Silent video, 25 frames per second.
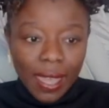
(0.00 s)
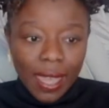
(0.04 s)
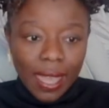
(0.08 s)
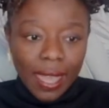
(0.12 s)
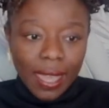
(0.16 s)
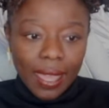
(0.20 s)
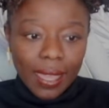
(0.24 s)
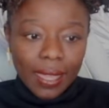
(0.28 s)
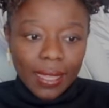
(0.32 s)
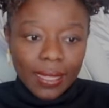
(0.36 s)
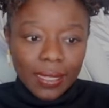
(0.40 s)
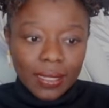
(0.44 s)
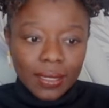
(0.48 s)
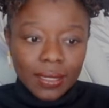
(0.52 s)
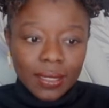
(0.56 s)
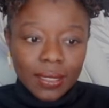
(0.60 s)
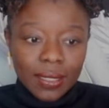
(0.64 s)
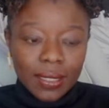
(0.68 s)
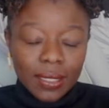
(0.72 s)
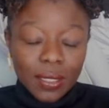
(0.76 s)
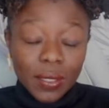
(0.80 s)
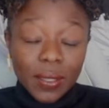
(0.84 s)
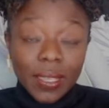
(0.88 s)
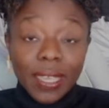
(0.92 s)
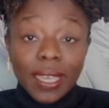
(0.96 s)
And
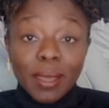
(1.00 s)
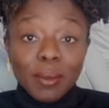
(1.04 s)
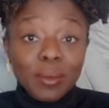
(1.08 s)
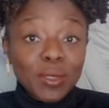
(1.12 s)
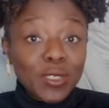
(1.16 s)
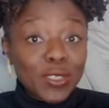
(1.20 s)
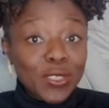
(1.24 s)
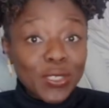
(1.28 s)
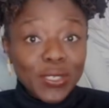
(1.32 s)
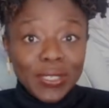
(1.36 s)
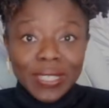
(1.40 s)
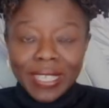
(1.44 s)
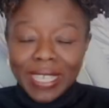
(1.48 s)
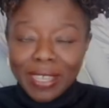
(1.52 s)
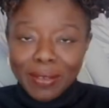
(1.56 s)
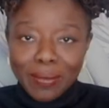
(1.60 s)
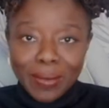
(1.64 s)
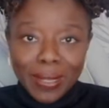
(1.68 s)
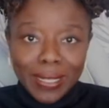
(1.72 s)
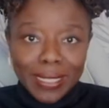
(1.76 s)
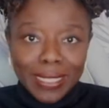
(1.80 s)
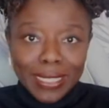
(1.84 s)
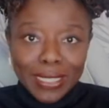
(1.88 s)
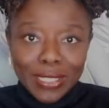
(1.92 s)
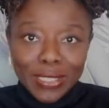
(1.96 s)
so yeah, I'm just going to get
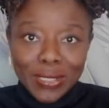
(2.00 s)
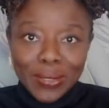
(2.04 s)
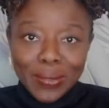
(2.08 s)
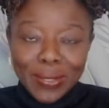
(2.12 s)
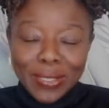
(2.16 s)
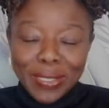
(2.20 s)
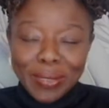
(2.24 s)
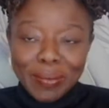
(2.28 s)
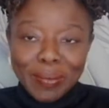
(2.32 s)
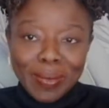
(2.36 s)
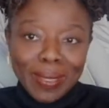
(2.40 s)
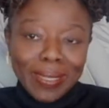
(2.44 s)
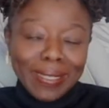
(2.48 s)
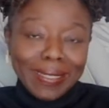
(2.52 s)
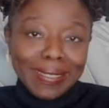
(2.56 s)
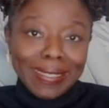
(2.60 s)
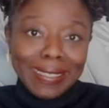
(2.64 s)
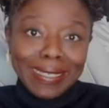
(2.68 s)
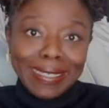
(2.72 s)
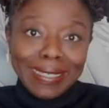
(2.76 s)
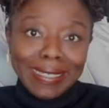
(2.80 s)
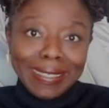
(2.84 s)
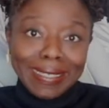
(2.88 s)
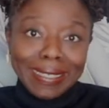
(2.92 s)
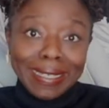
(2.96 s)
right into it. You might
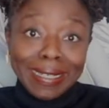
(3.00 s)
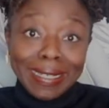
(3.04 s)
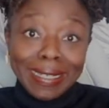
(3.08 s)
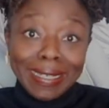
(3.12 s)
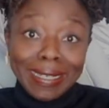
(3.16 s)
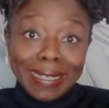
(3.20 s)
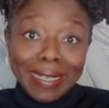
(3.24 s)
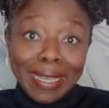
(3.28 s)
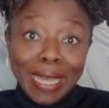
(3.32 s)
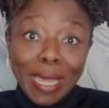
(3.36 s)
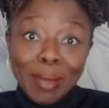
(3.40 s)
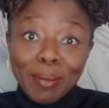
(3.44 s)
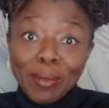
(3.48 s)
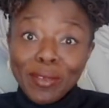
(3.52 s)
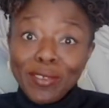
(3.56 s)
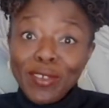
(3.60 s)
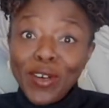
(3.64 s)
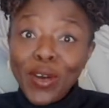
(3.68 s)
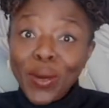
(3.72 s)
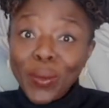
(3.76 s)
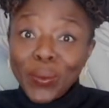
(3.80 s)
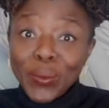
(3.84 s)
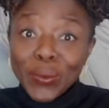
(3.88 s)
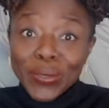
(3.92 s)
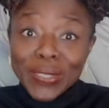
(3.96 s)
need a cup of
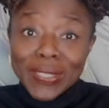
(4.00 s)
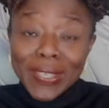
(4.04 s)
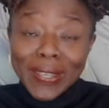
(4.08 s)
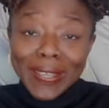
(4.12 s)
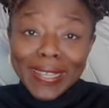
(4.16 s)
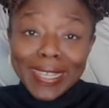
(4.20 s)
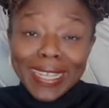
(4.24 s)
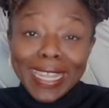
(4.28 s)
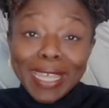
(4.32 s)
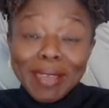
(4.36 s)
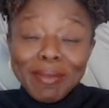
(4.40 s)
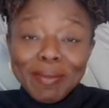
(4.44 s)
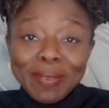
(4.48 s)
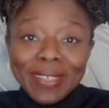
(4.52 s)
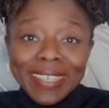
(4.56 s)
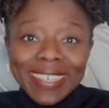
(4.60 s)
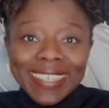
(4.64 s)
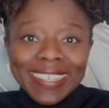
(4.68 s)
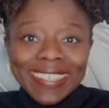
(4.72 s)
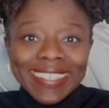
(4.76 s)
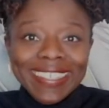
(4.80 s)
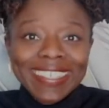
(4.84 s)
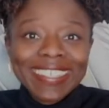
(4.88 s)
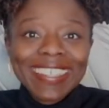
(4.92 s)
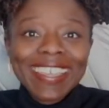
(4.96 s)
hot water and
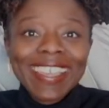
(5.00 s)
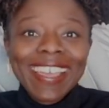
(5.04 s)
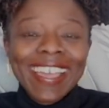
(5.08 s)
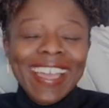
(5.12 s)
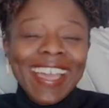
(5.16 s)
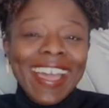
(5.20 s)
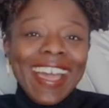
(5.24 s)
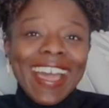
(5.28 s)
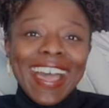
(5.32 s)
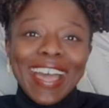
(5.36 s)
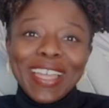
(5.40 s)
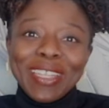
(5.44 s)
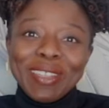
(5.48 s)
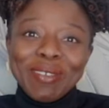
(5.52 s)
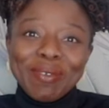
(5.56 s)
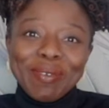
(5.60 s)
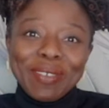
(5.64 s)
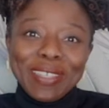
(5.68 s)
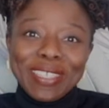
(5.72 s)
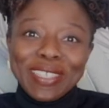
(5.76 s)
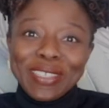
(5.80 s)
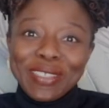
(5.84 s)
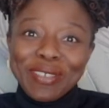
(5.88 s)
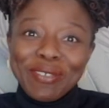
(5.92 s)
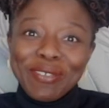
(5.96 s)
lemon and a
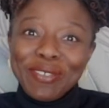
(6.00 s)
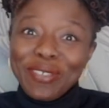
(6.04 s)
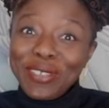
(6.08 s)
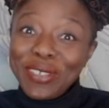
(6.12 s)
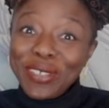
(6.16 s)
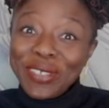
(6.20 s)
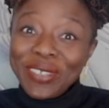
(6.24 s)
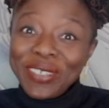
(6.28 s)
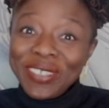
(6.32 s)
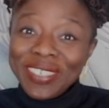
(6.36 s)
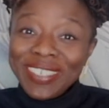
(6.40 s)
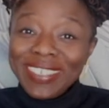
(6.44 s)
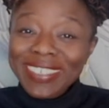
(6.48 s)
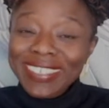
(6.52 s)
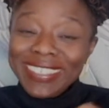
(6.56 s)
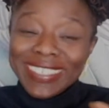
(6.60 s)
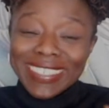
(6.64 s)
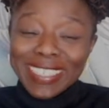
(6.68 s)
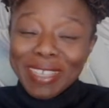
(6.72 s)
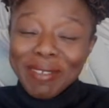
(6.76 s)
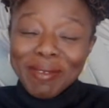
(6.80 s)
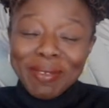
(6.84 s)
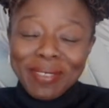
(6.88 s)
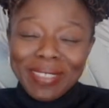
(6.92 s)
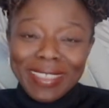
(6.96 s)
piece of fruit or
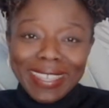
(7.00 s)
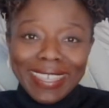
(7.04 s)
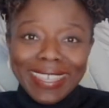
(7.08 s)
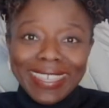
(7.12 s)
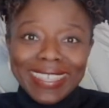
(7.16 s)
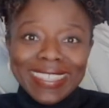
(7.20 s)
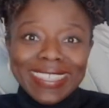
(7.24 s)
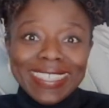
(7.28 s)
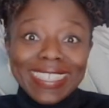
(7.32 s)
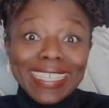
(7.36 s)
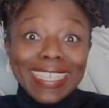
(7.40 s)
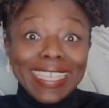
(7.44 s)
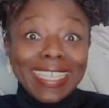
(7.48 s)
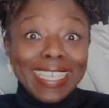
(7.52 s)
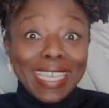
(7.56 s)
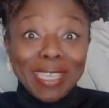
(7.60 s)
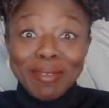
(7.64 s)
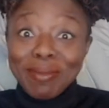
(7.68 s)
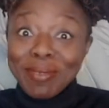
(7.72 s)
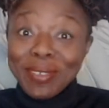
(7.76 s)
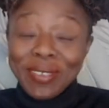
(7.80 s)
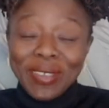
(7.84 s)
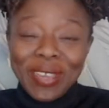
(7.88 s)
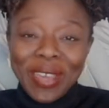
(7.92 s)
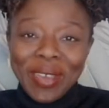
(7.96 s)
something to
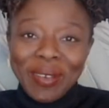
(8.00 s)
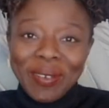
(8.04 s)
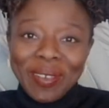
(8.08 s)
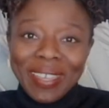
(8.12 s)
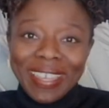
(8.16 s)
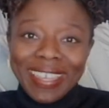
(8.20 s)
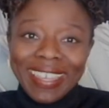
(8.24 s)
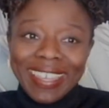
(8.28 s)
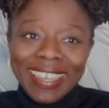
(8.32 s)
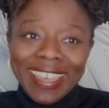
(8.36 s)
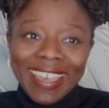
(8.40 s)
keep you going.